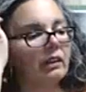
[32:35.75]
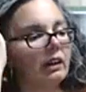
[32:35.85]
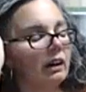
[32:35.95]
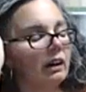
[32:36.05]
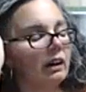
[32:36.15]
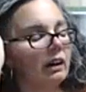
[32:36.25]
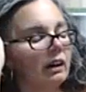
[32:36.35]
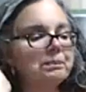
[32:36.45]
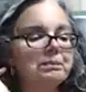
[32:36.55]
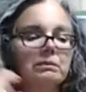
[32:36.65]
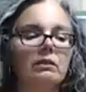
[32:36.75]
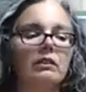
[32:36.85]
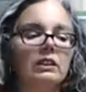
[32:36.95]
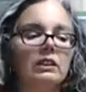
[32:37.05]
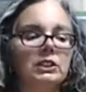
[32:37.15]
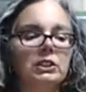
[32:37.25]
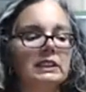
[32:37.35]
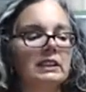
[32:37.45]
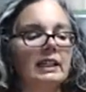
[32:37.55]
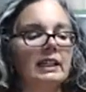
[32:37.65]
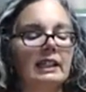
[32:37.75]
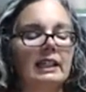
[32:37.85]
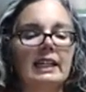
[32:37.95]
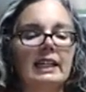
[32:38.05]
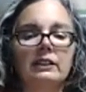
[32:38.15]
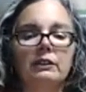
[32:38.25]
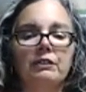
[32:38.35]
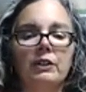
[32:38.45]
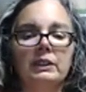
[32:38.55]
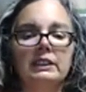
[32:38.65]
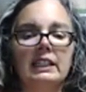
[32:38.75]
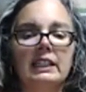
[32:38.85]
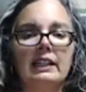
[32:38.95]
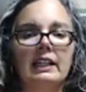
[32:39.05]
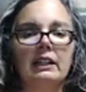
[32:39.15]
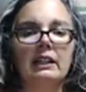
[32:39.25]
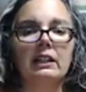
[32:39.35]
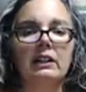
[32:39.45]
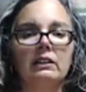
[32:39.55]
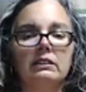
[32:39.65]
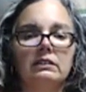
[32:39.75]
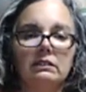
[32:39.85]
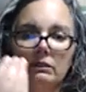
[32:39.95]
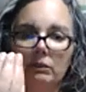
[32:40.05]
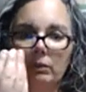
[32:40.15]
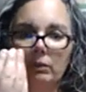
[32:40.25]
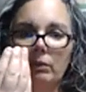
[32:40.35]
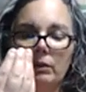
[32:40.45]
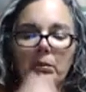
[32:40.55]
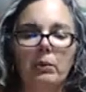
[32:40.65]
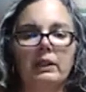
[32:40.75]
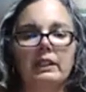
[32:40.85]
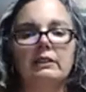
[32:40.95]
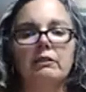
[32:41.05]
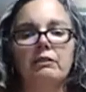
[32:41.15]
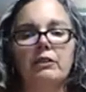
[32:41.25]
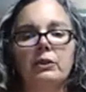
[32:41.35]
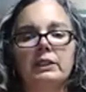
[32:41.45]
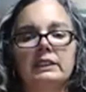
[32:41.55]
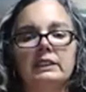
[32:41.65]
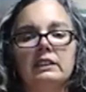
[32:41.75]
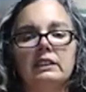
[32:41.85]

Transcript: So just lighting a candle, focusing on that little one-pointed focus